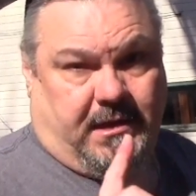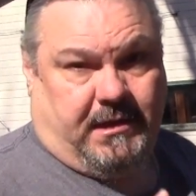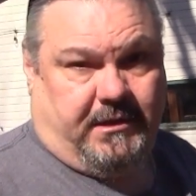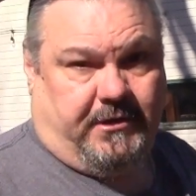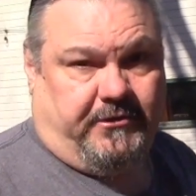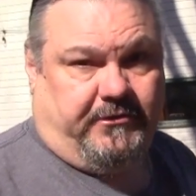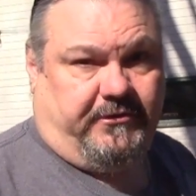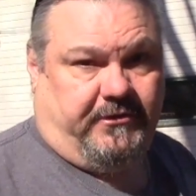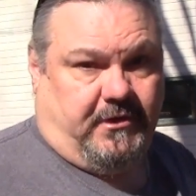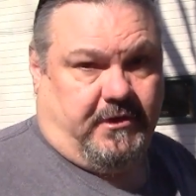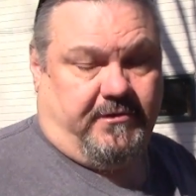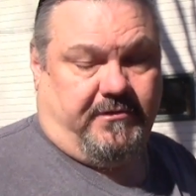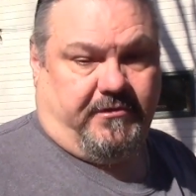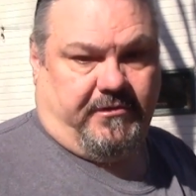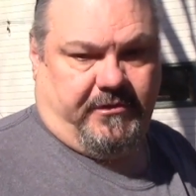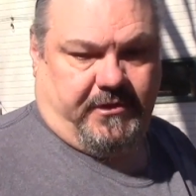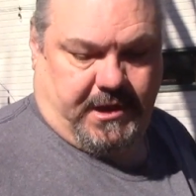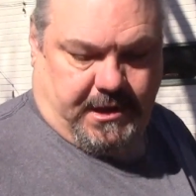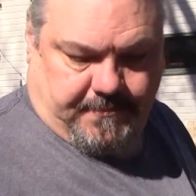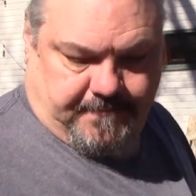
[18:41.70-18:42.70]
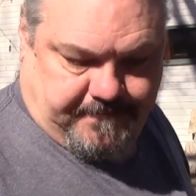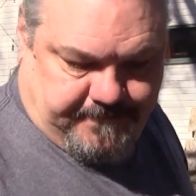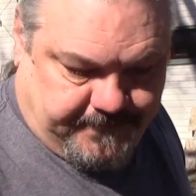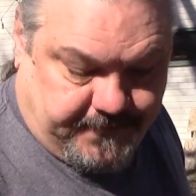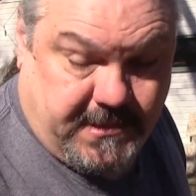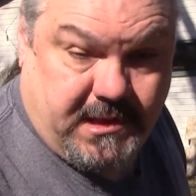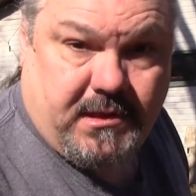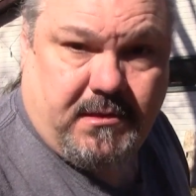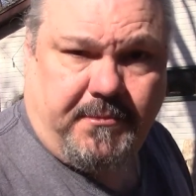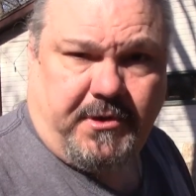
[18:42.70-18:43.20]
Now here's the other thing.
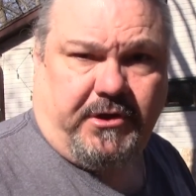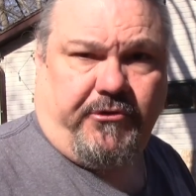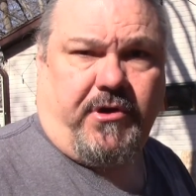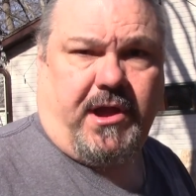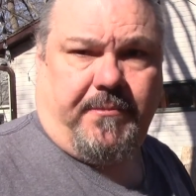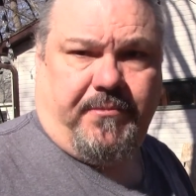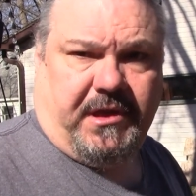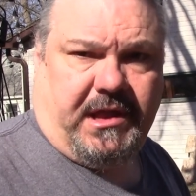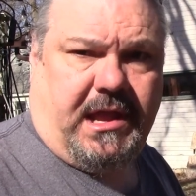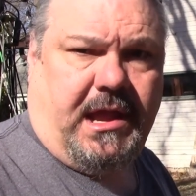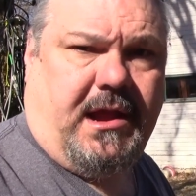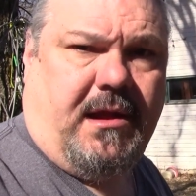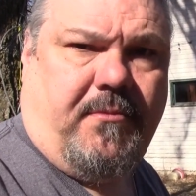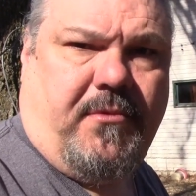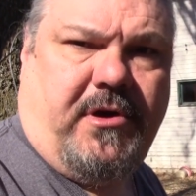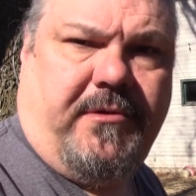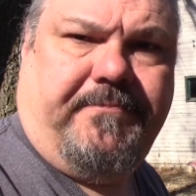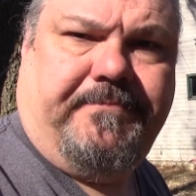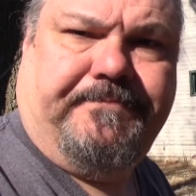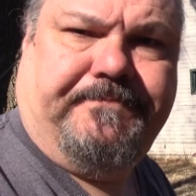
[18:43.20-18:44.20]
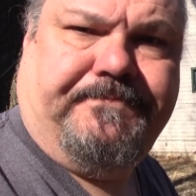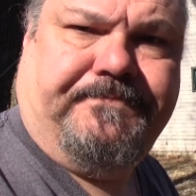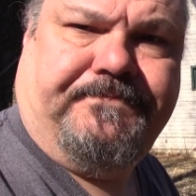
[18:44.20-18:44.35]
Let me grab the camera.